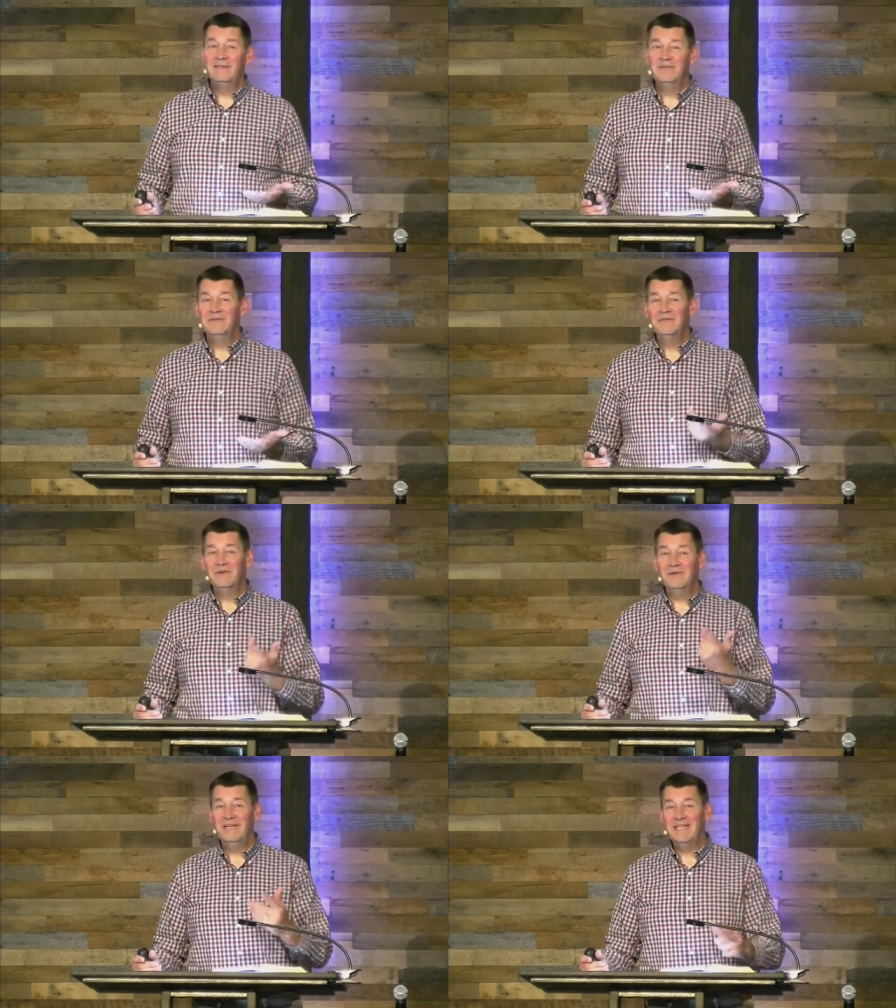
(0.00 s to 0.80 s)

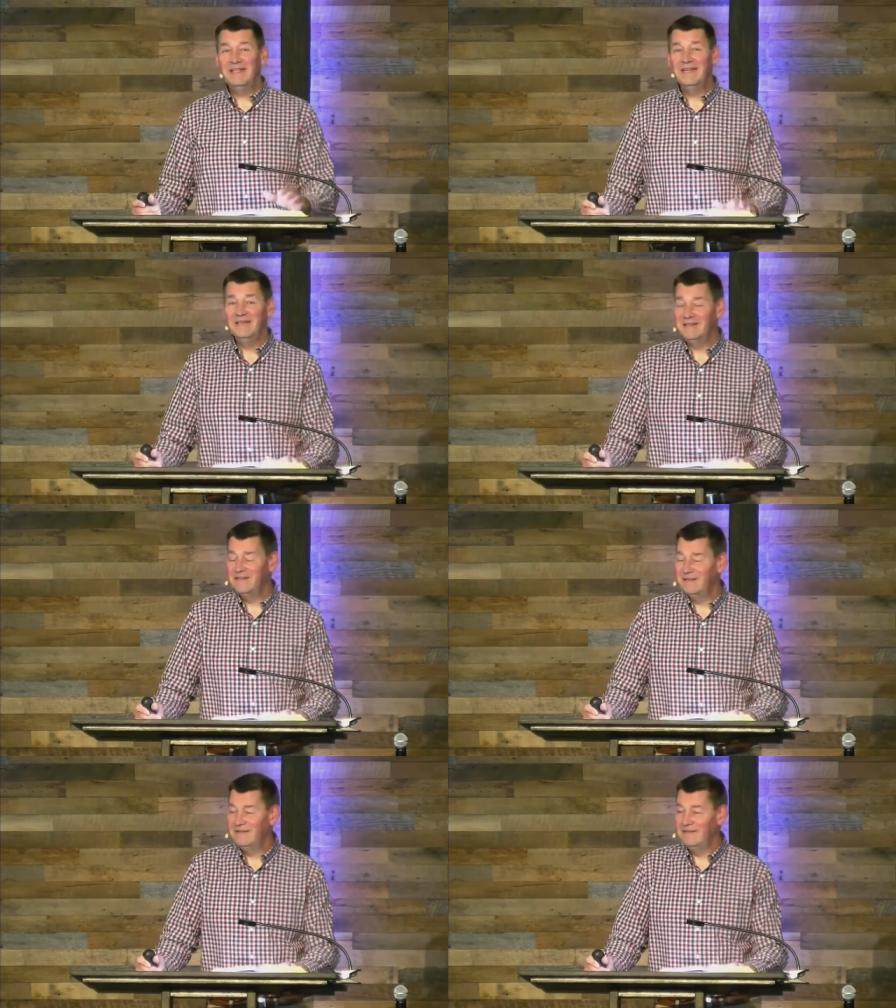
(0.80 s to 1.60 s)
So get this
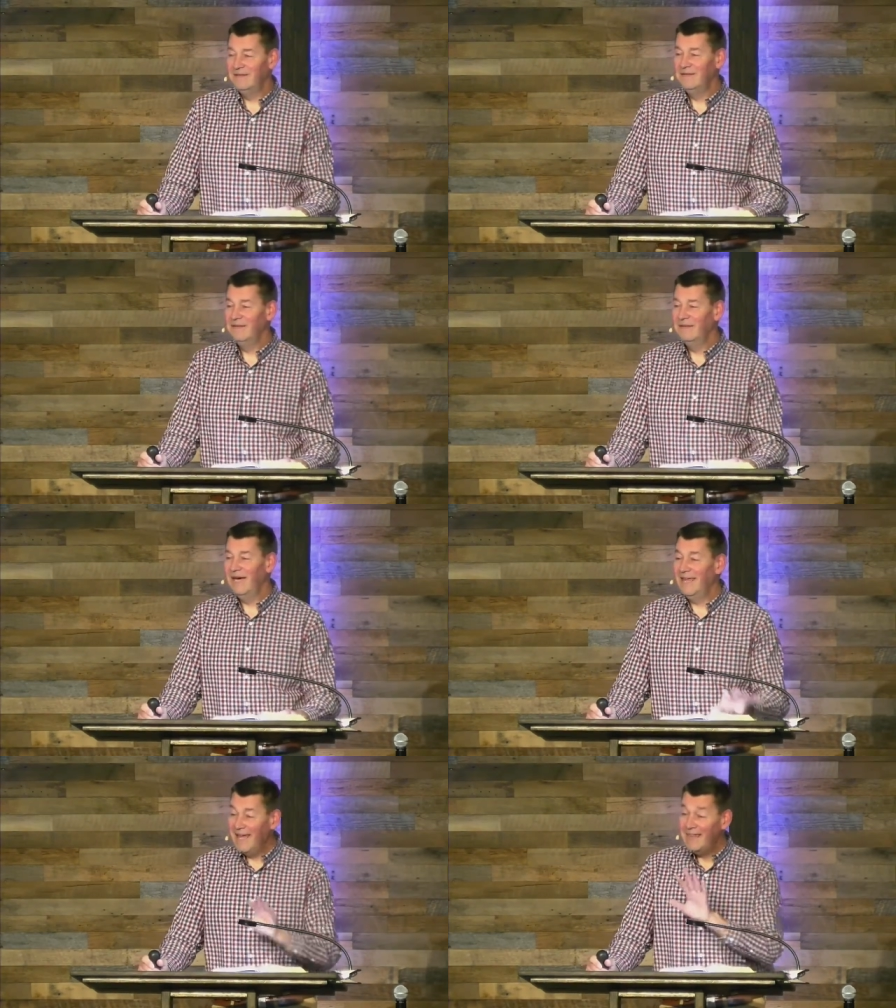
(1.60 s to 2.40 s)

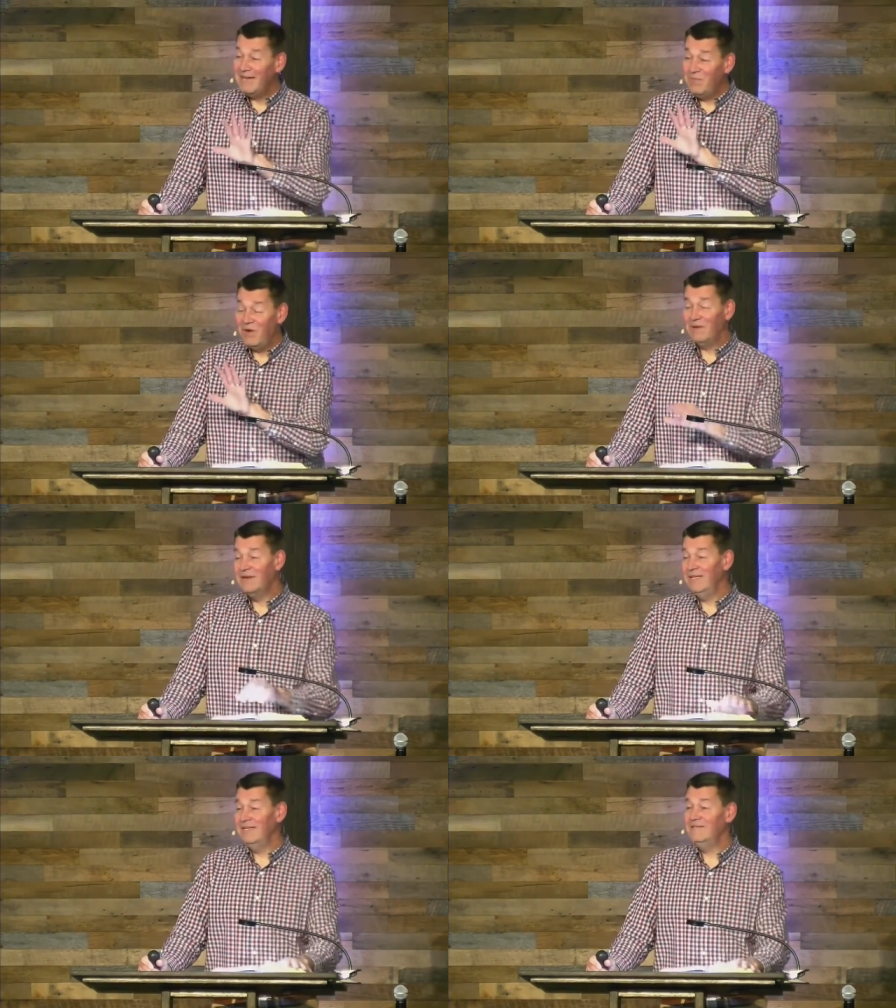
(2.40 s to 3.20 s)
I, I think Paul could
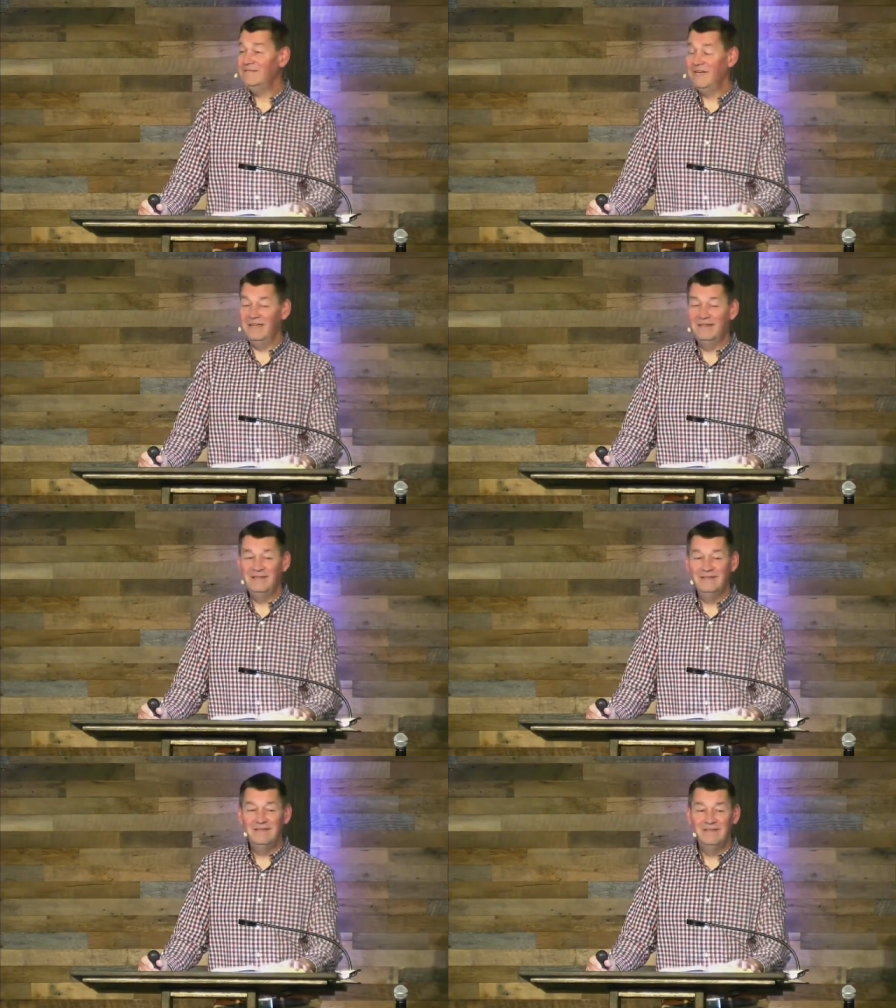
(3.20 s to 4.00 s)
identify
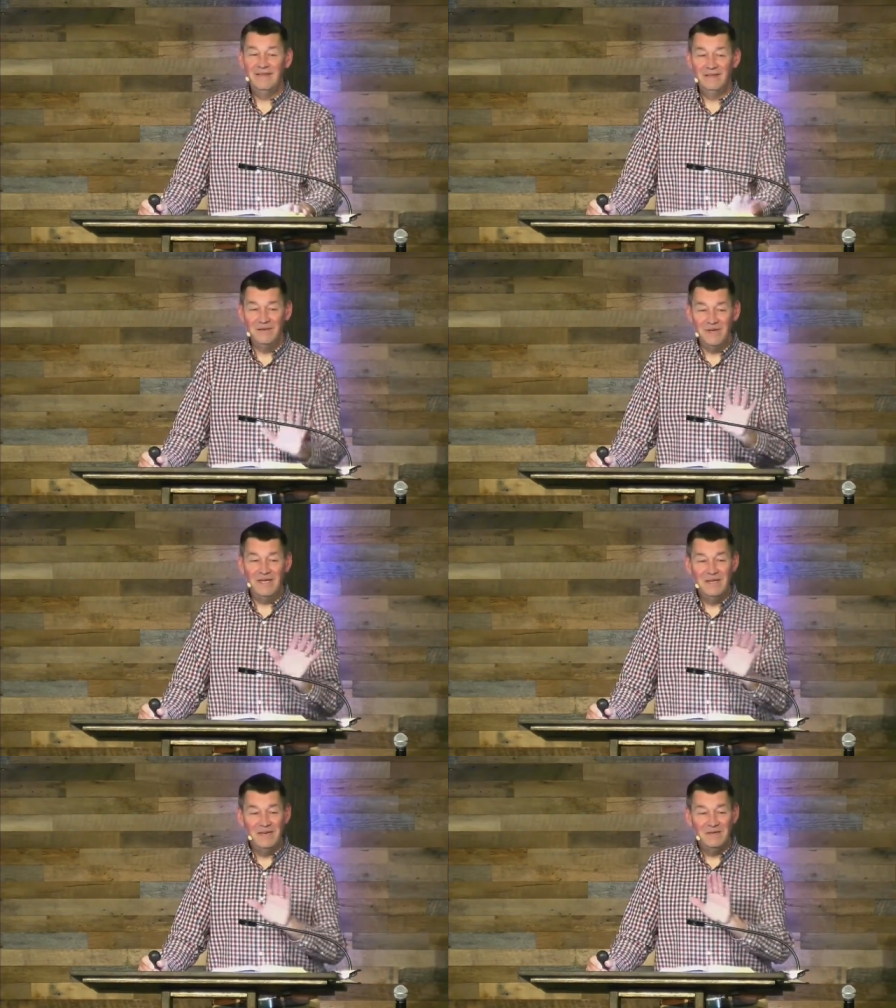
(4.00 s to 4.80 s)
a little bit
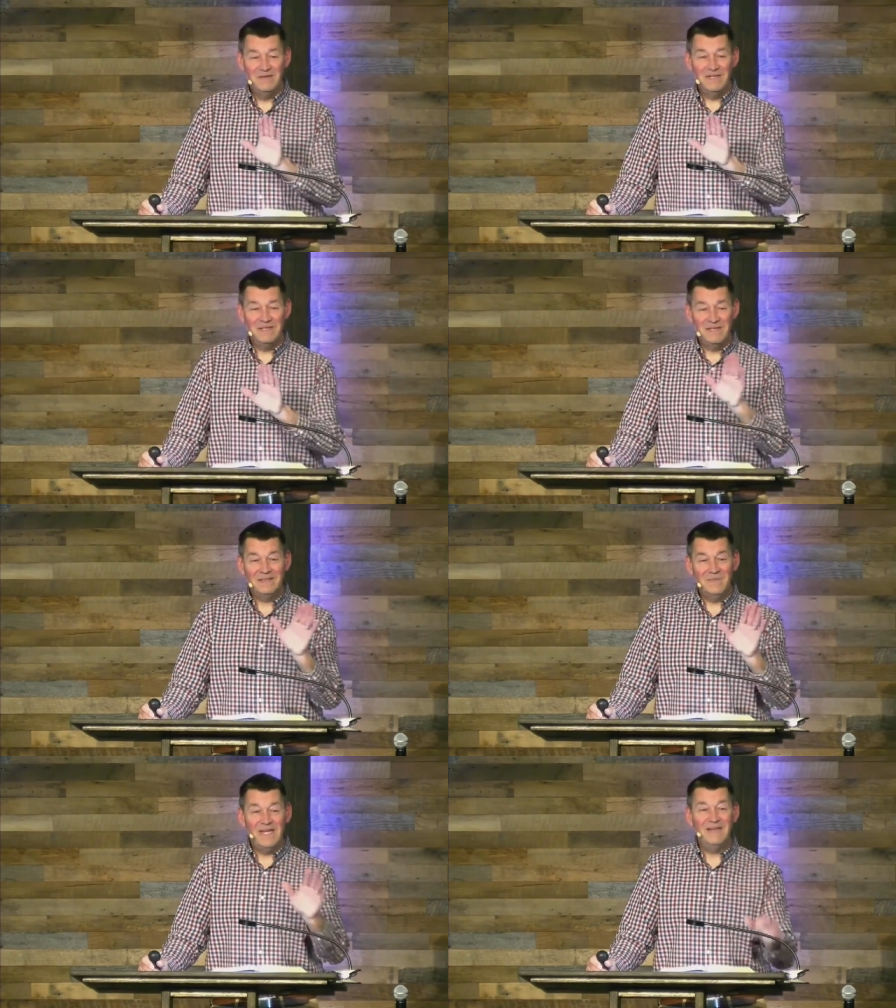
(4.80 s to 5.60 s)
with
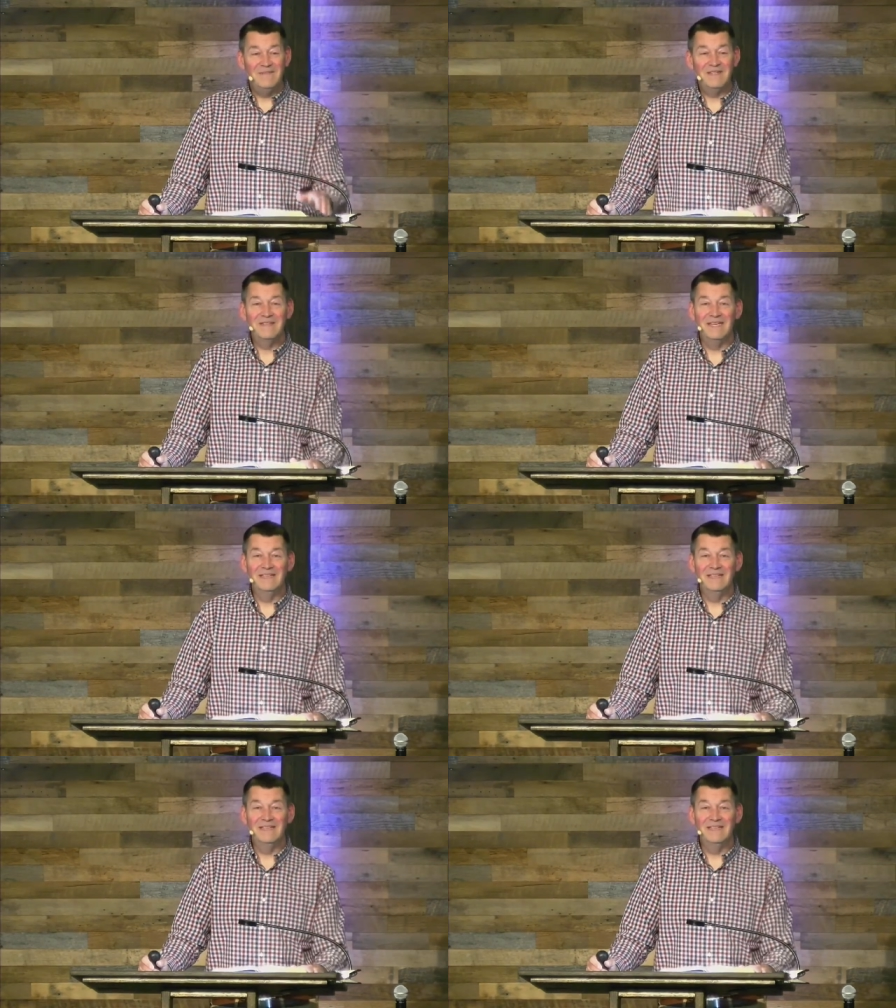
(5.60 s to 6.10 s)
this pandemic thing.